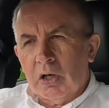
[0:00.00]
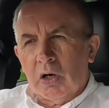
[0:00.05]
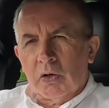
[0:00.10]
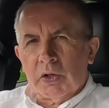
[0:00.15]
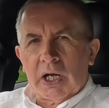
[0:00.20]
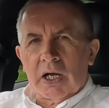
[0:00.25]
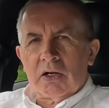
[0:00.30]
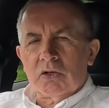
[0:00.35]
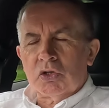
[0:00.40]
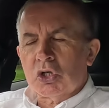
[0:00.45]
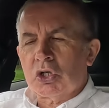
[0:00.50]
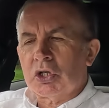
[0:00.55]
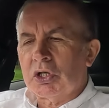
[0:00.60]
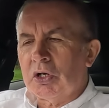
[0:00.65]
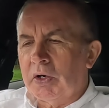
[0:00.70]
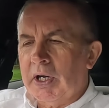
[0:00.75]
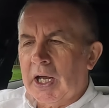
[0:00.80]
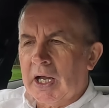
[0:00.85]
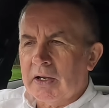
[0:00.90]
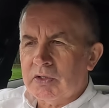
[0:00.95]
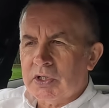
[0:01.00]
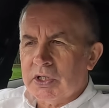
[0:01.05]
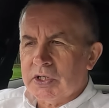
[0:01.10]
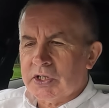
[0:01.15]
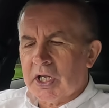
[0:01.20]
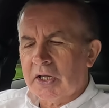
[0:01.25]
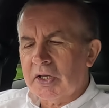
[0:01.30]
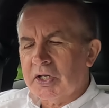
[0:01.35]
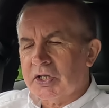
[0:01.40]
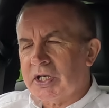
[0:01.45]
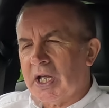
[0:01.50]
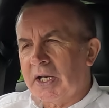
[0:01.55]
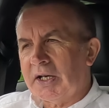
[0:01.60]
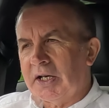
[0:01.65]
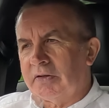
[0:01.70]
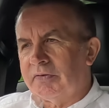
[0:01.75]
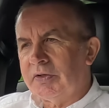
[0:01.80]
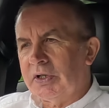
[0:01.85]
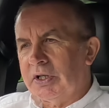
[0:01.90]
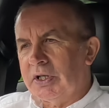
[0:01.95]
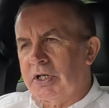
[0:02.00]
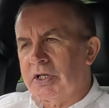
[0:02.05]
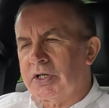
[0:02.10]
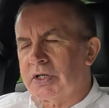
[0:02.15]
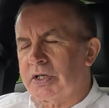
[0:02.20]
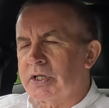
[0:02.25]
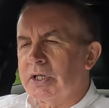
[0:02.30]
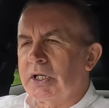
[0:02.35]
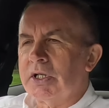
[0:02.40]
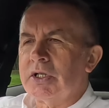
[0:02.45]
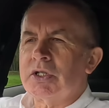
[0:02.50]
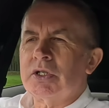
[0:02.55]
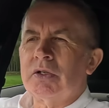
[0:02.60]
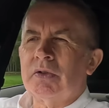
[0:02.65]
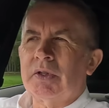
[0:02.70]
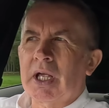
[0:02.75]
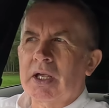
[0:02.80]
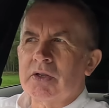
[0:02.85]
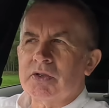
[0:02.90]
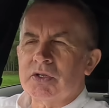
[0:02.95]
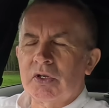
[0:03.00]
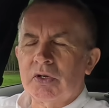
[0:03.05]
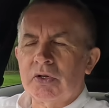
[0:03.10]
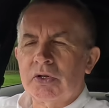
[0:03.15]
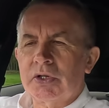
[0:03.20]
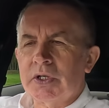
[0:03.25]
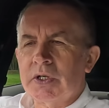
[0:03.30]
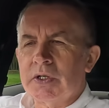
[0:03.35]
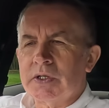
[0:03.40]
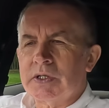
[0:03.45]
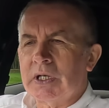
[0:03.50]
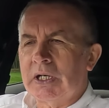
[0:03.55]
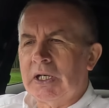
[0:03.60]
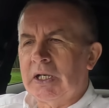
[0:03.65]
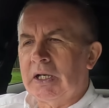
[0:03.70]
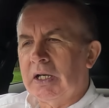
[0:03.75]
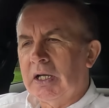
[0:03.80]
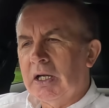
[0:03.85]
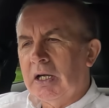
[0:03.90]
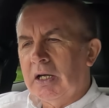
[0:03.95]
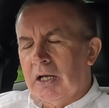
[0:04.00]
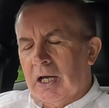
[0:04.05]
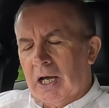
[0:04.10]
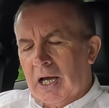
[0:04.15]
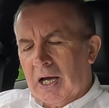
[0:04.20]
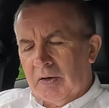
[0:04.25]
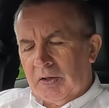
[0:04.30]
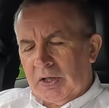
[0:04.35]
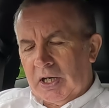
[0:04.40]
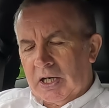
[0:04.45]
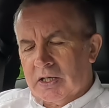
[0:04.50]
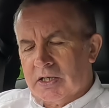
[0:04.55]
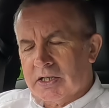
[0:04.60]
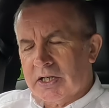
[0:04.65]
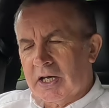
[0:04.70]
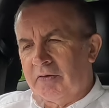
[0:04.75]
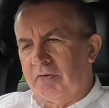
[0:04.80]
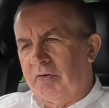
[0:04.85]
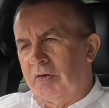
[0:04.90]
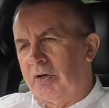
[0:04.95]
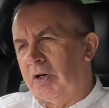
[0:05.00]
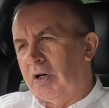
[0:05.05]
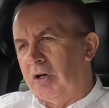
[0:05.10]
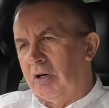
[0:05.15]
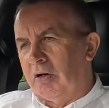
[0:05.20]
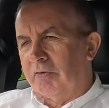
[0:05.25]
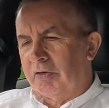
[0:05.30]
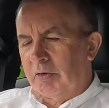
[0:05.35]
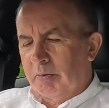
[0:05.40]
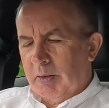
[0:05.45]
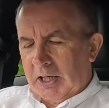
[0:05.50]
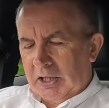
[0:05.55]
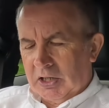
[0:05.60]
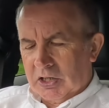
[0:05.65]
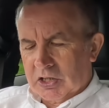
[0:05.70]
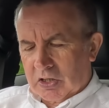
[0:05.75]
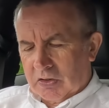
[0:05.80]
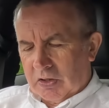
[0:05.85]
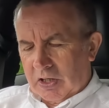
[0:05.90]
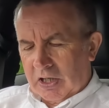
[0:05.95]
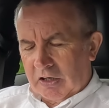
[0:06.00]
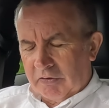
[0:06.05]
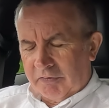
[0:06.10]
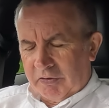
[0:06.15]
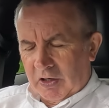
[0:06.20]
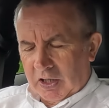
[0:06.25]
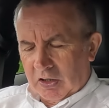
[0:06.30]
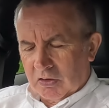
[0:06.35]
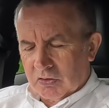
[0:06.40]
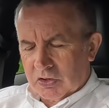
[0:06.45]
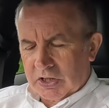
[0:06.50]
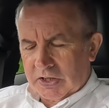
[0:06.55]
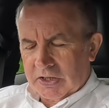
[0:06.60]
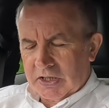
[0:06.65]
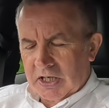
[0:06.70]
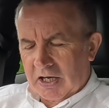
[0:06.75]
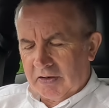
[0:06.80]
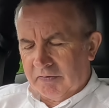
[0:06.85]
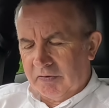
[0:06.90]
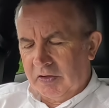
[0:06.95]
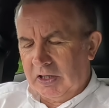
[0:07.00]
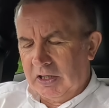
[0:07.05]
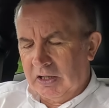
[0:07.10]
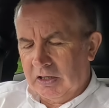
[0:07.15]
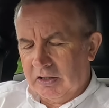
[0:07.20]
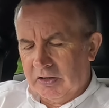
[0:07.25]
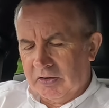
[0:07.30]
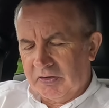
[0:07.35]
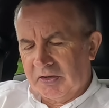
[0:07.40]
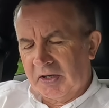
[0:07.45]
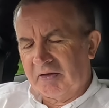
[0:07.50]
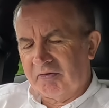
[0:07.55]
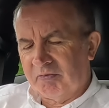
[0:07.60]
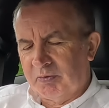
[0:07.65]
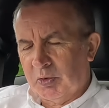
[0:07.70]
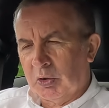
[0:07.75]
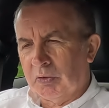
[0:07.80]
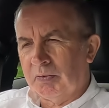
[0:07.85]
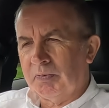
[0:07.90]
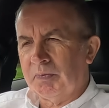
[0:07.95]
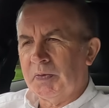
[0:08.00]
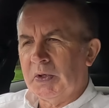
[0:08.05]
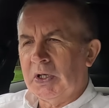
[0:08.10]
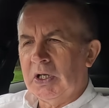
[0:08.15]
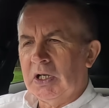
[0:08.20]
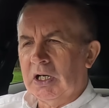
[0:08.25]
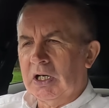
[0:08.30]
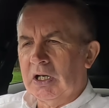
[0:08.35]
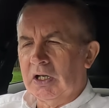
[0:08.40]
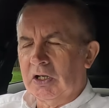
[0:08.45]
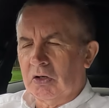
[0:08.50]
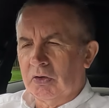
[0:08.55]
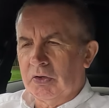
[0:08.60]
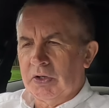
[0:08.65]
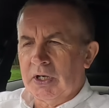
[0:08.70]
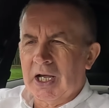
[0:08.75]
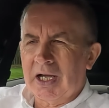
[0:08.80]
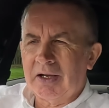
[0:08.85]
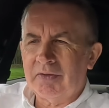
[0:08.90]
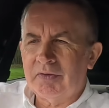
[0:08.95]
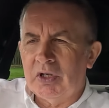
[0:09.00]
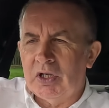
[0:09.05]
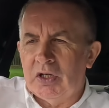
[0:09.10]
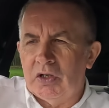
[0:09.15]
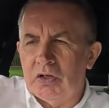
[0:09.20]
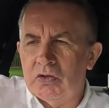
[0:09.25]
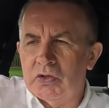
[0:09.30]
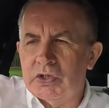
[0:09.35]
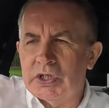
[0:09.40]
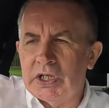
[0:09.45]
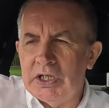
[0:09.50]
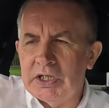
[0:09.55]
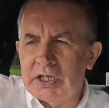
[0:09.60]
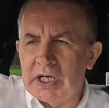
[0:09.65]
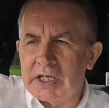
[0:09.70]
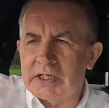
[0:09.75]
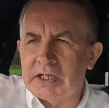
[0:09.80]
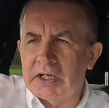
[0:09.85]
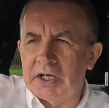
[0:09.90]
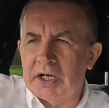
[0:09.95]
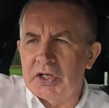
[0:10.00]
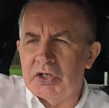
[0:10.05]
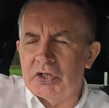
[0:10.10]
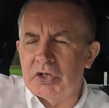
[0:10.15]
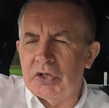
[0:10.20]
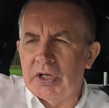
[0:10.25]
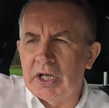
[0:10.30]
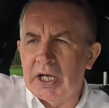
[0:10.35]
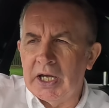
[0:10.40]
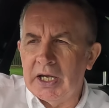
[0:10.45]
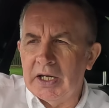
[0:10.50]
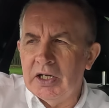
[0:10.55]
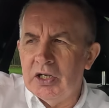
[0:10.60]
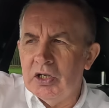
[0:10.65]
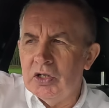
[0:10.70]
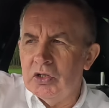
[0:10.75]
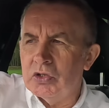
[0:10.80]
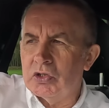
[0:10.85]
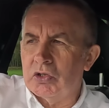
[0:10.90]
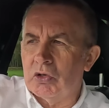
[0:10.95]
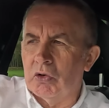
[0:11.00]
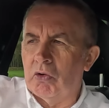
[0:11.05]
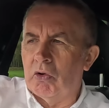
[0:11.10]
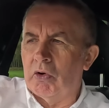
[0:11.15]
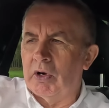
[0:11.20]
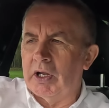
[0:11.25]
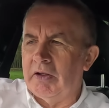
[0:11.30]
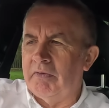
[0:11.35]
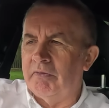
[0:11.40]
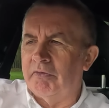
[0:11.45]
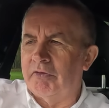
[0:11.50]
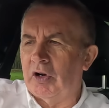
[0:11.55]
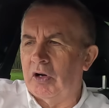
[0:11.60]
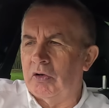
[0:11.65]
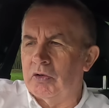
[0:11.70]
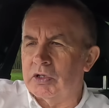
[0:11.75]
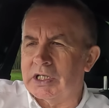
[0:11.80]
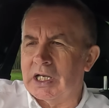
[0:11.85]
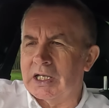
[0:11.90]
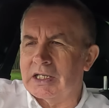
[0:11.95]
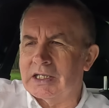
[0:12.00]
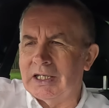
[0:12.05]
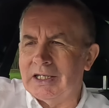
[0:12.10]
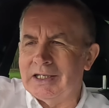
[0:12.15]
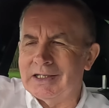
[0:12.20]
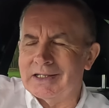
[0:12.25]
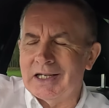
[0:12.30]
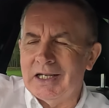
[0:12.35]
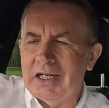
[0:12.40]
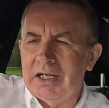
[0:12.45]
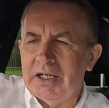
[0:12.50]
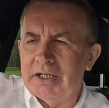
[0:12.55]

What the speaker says: Okay, I'll just show you how to set the sat-nav in this 2013 Audi A7 from any screen. If I go to nav here, the nav button, click on nav, you'll see destination there, tour, info, settings.